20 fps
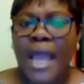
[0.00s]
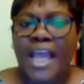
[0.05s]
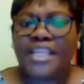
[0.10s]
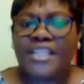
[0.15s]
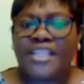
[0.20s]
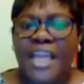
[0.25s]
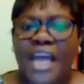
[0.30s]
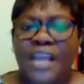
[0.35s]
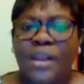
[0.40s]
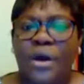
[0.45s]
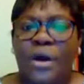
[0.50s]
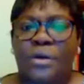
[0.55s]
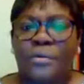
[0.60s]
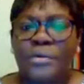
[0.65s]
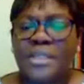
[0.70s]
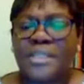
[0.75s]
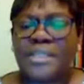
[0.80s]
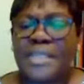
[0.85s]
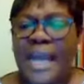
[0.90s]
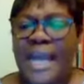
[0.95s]
A shallow
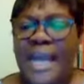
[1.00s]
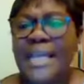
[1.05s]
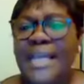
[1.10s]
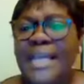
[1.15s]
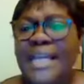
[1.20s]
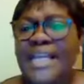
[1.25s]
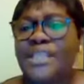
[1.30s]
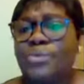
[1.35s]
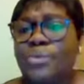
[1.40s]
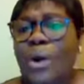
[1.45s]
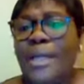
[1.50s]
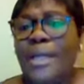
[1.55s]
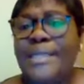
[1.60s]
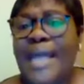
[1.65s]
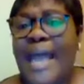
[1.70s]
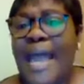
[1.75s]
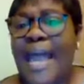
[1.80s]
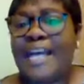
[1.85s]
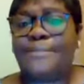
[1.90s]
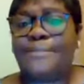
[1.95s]
Christian is one
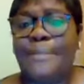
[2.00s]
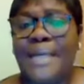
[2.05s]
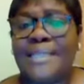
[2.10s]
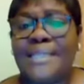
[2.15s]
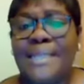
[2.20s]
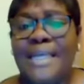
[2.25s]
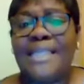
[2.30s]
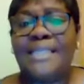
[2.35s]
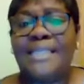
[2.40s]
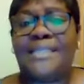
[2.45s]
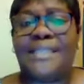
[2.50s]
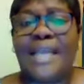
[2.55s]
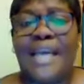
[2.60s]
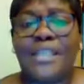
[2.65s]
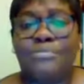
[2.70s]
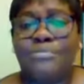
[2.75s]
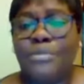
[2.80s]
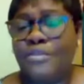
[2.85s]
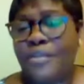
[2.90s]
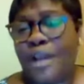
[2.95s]
that expects
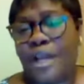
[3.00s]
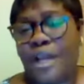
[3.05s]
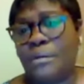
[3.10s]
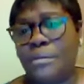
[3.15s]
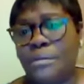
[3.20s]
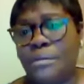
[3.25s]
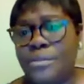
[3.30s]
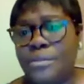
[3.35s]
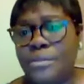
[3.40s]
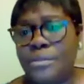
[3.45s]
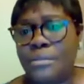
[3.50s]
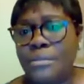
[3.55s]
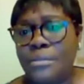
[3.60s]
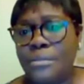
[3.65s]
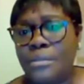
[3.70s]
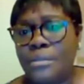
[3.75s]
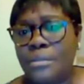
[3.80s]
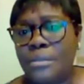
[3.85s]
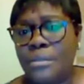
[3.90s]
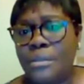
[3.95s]
instant miracles
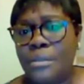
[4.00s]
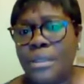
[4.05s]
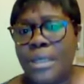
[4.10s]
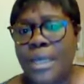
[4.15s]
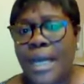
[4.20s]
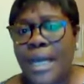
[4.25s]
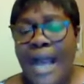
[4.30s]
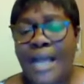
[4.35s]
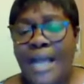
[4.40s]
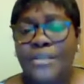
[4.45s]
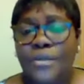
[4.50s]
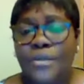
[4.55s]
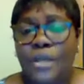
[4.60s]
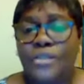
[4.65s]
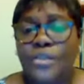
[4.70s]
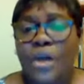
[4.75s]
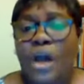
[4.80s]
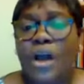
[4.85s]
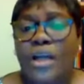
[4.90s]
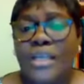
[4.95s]
and
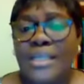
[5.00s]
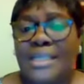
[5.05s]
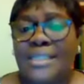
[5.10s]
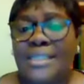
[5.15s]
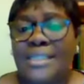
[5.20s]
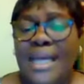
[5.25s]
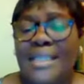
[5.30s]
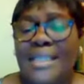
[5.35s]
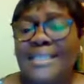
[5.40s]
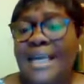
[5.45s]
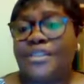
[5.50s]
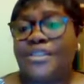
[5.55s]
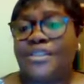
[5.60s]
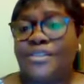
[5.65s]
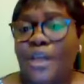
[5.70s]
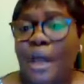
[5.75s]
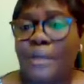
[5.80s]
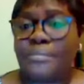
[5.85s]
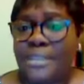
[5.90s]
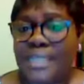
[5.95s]
does not understand that
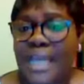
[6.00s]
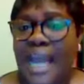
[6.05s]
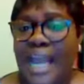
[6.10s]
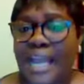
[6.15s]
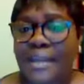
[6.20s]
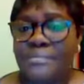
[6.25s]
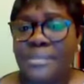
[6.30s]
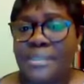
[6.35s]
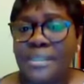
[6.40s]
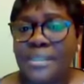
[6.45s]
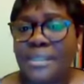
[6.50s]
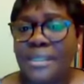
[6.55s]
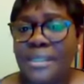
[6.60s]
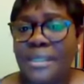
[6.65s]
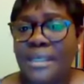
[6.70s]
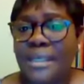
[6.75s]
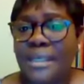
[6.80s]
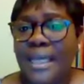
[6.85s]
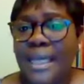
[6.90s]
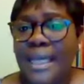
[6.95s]
sometimes
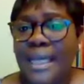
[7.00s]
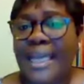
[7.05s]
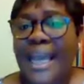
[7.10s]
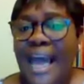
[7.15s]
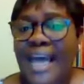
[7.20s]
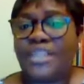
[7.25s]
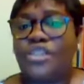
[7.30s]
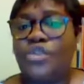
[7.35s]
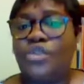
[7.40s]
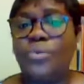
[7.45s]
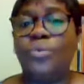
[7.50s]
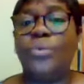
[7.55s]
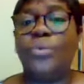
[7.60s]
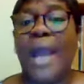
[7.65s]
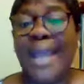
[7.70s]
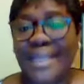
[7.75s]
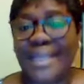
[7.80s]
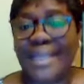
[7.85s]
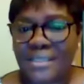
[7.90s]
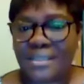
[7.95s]
he has to
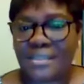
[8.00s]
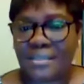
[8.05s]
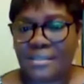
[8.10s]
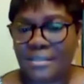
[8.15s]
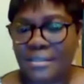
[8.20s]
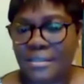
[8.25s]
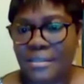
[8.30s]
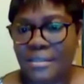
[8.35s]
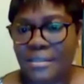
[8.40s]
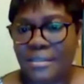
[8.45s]
wait.